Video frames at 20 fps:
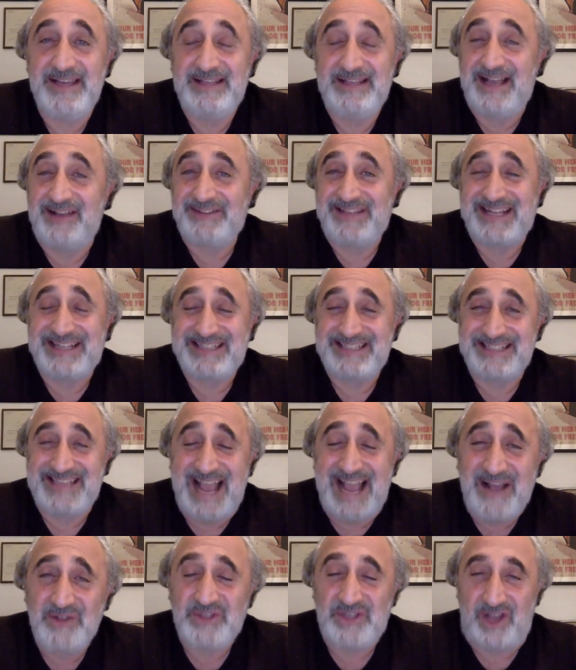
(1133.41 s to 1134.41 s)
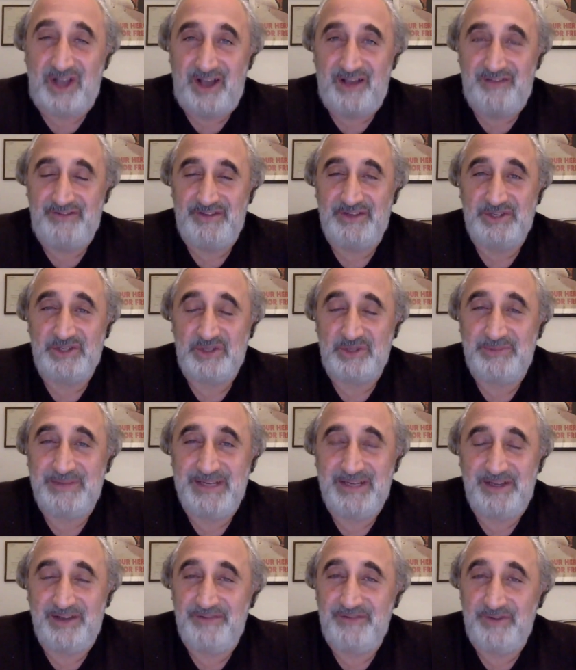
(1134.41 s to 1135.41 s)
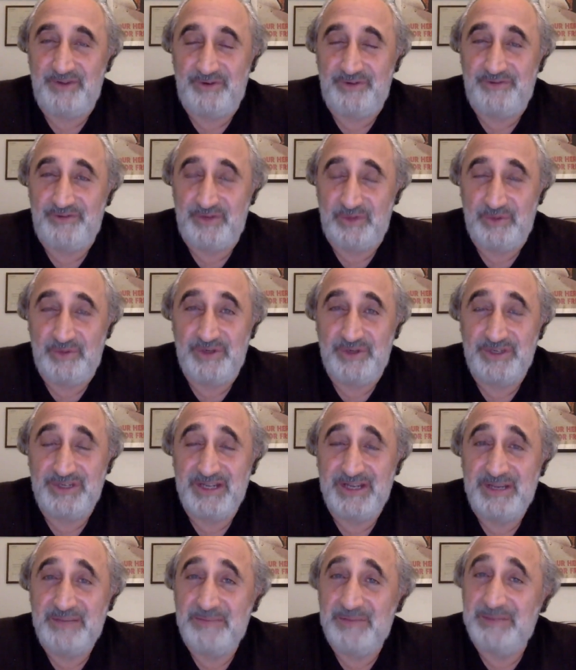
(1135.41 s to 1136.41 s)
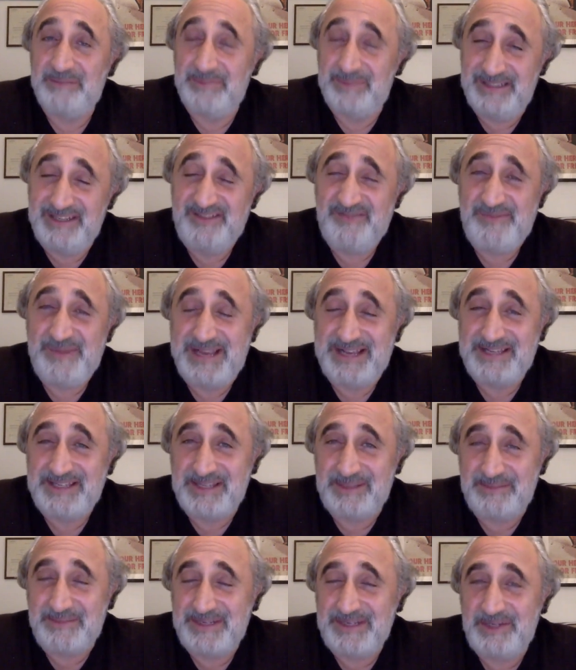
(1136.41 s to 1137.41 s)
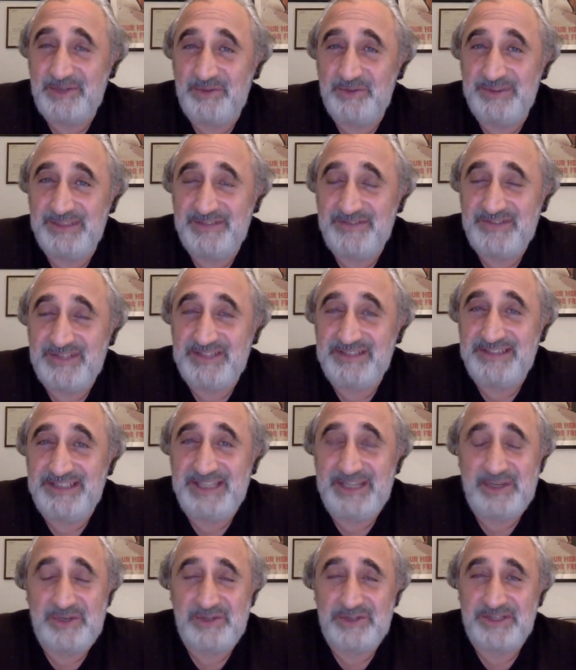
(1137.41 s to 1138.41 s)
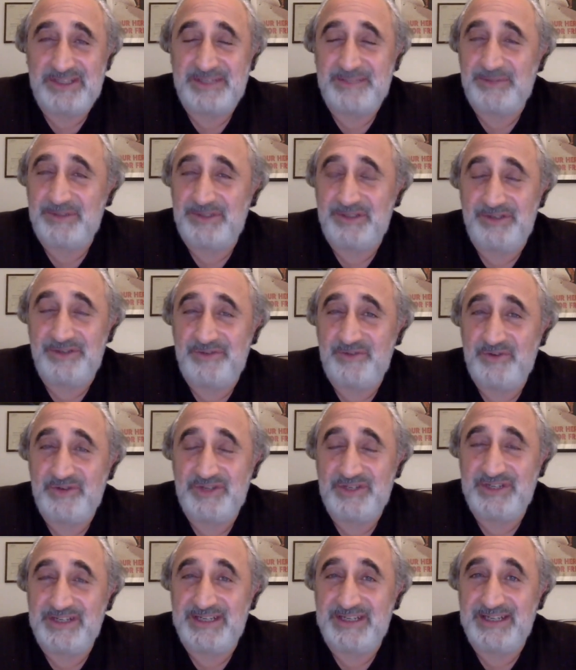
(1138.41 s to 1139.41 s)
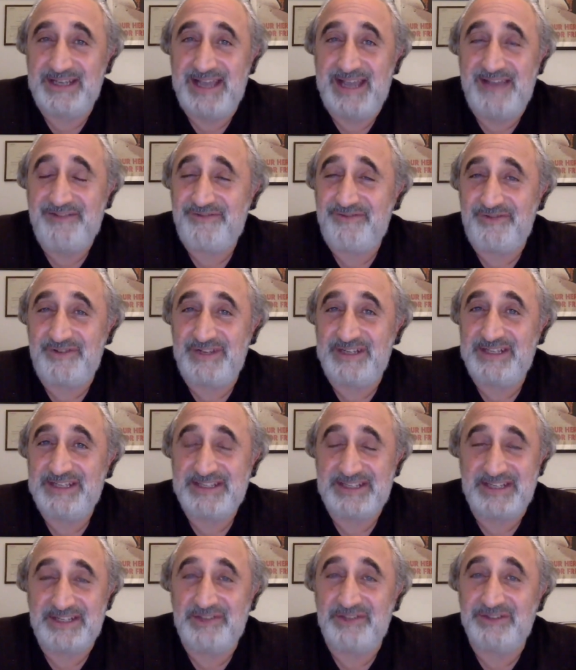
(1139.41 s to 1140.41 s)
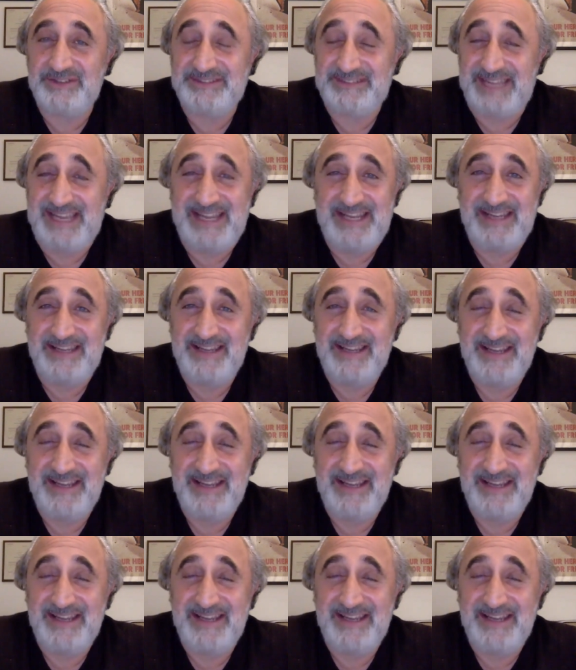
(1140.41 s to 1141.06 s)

Now, that sounds obvious to many of your viewers, but believe me, as somebody who lives in the ecosystem of the university every single day,